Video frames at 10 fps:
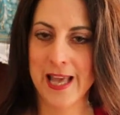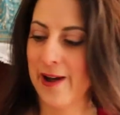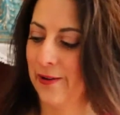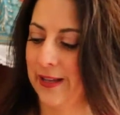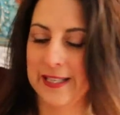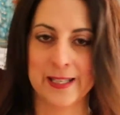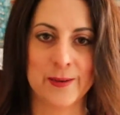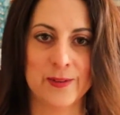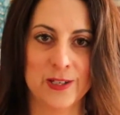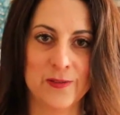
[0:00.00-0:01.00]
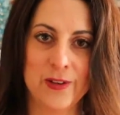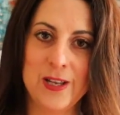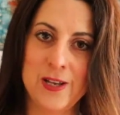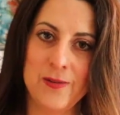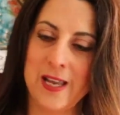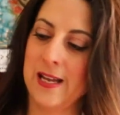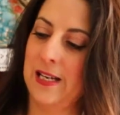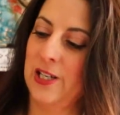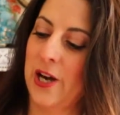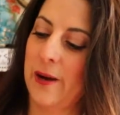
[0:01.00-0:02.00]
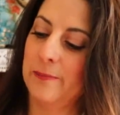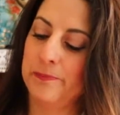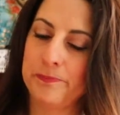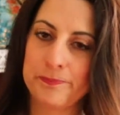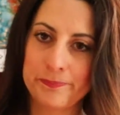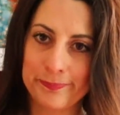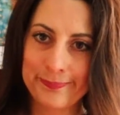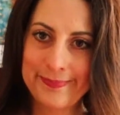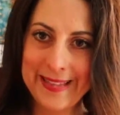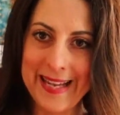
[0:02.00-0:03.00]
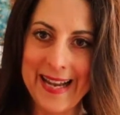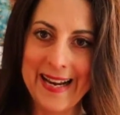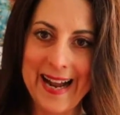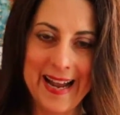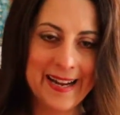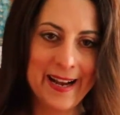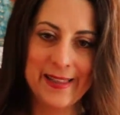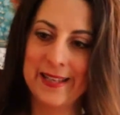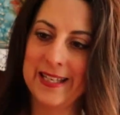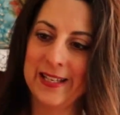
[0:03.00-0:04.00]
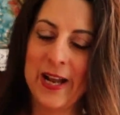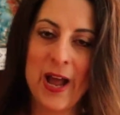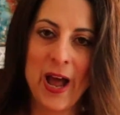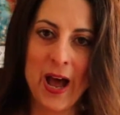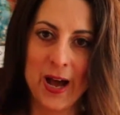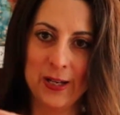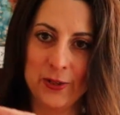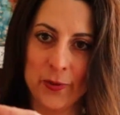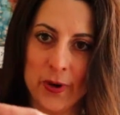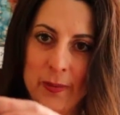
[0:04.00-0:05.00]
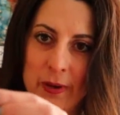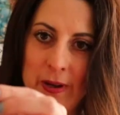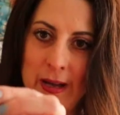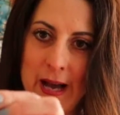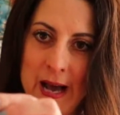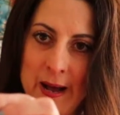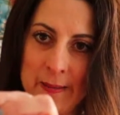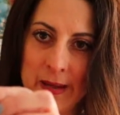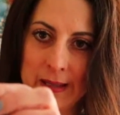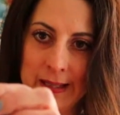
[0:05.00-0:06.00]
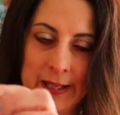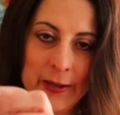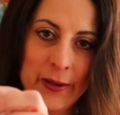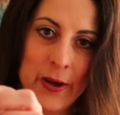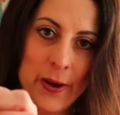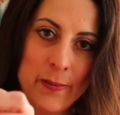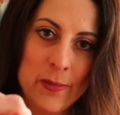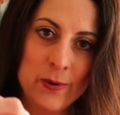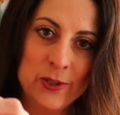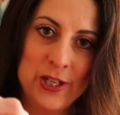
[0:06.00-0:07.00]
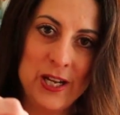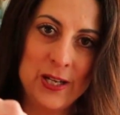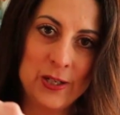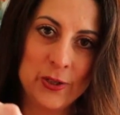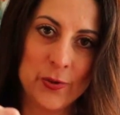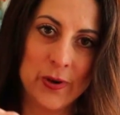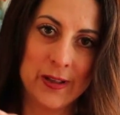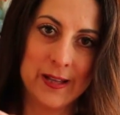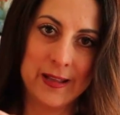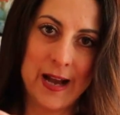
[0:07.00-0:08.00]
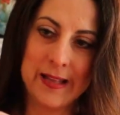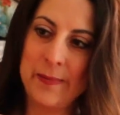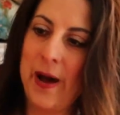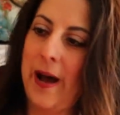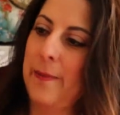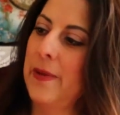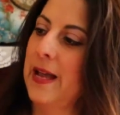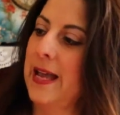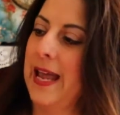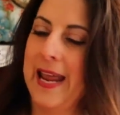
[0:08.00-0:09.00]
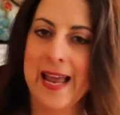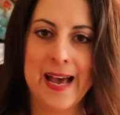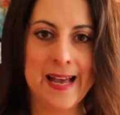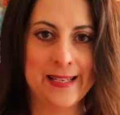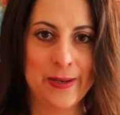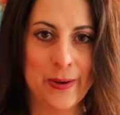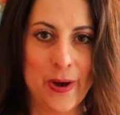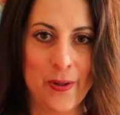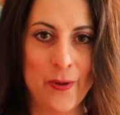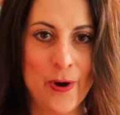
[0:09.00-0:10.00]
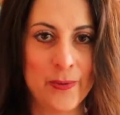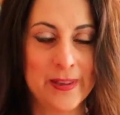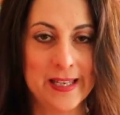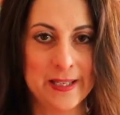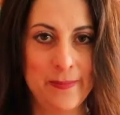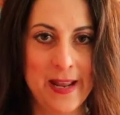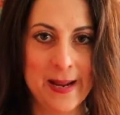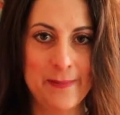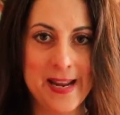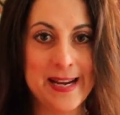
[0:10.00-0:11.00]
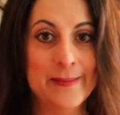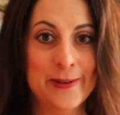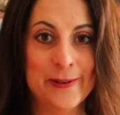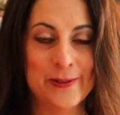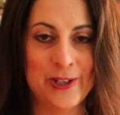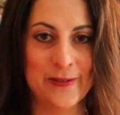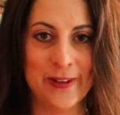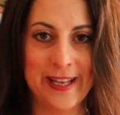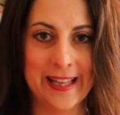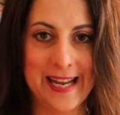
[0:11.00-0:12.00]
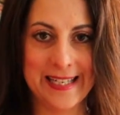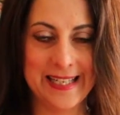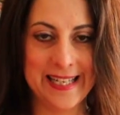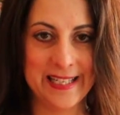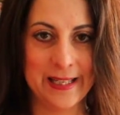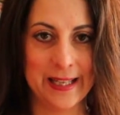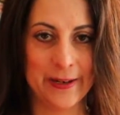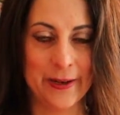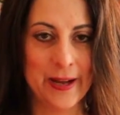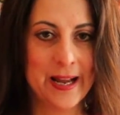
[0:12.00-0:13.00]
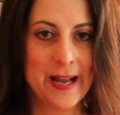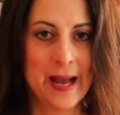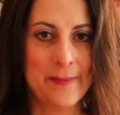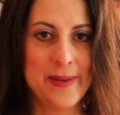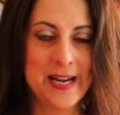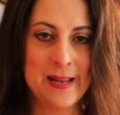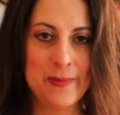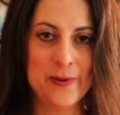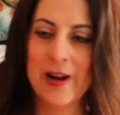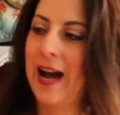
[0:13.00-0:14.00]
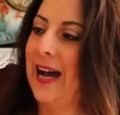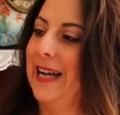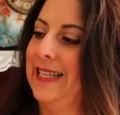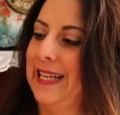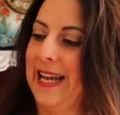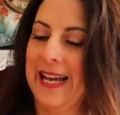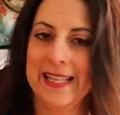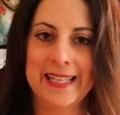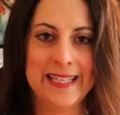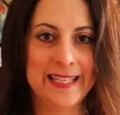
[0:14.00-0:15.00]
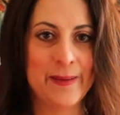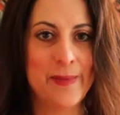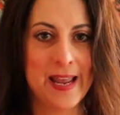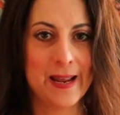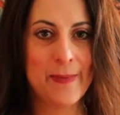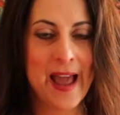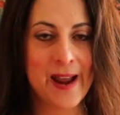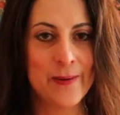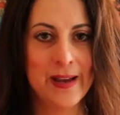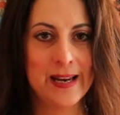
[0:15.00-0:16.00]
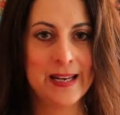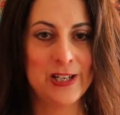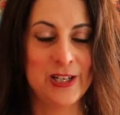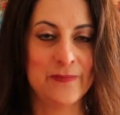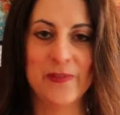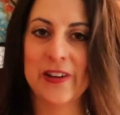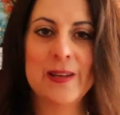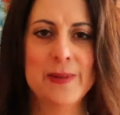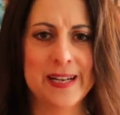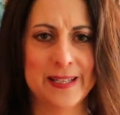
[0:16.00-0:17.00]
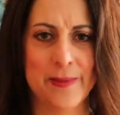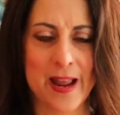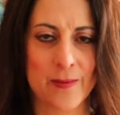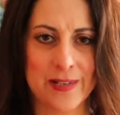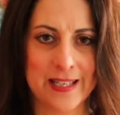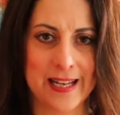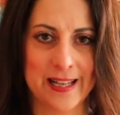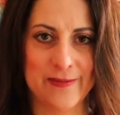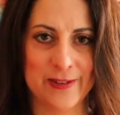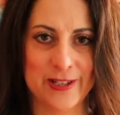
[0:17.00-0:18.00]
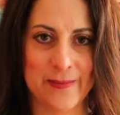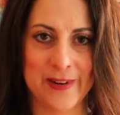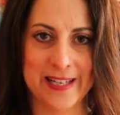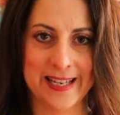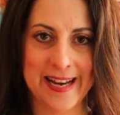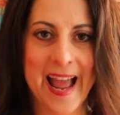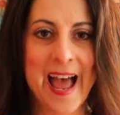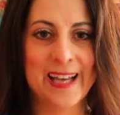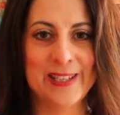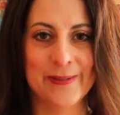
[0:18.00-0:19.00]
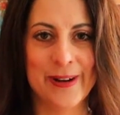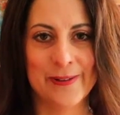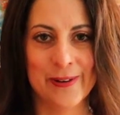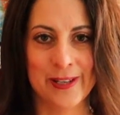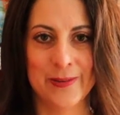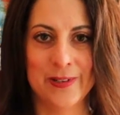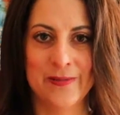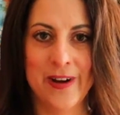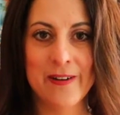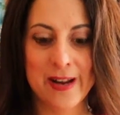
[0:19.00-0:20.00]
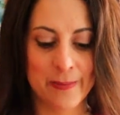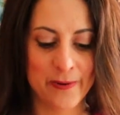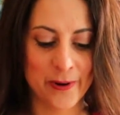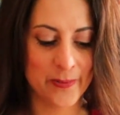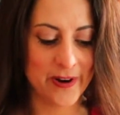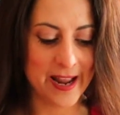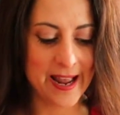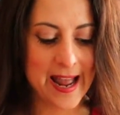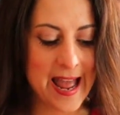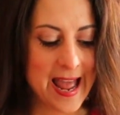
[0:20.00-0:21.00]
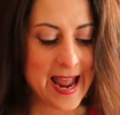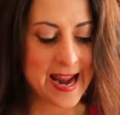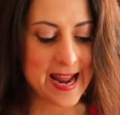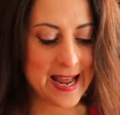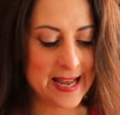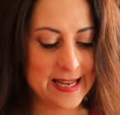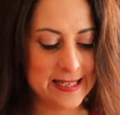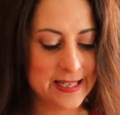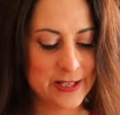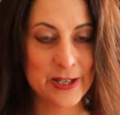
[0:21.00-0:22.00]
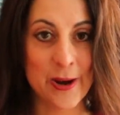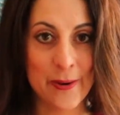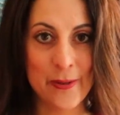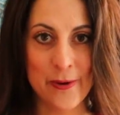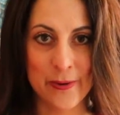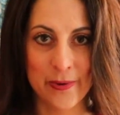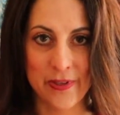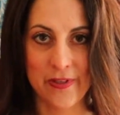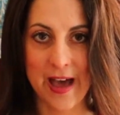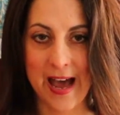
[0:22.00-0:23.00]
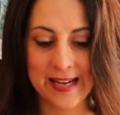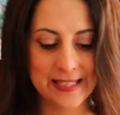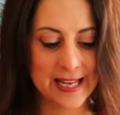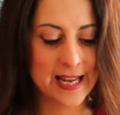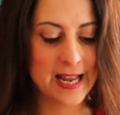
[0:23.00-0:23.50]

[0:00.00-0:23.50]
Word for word: to the outlets and there was this really cute candy shop and I got this adorable um, little emoji chocolate lollipop and along with this big Beanie Boo, she really likes these little Beanie Boo guys and this is a pink penguin. She's really been into penguins lately for some reason so I thought this was very appropriate and to go along with that